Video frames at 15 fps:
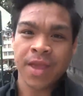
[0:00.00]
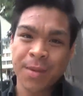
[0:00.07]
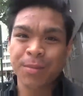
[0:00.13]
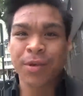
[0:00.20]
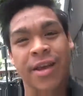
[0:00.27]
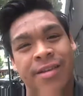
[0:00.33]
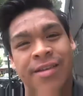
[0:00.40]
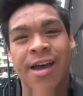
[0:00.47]
I'm
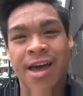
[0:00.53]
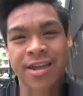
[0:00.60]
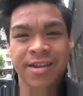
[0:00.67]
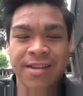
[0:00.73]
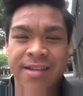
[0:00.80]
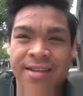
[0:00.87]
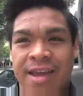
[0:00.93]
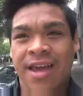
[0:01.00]
excited
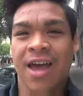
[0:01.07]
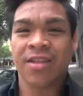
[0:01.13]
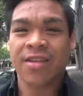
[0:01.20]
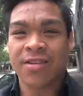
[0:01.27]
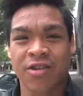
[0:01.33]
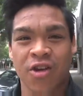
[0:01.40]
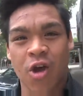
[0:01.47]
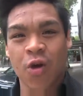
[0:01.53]
to see how
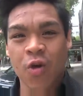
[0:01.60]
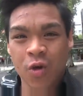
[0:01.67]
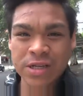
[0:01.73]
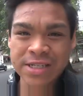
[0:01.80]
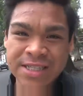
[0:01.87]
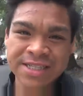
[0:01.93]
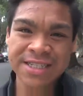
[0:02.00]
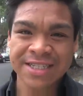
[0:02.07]
this
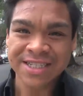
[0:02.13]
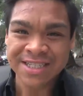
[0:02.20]
goes.